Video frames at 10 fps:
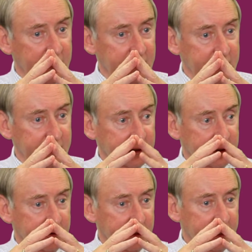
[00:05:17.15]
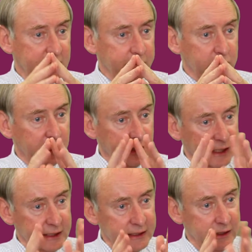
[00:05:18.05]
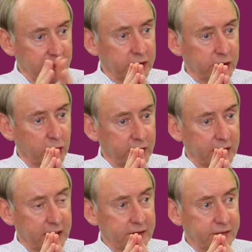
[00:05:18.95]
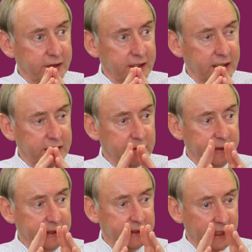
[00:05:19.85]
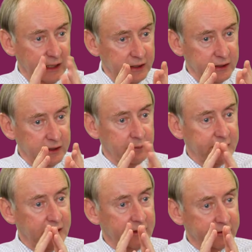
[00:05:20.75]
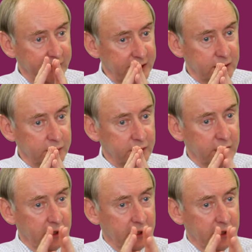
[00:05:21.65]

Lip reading: And the lens puts on layers like an onion all your life and gets a bit harder and a bit less flexible.